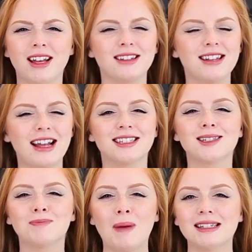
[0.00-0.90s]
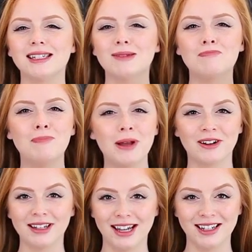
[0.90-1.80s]
that nice spicy bitter
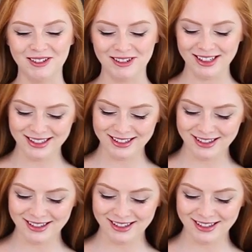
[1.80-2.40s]
kick to it.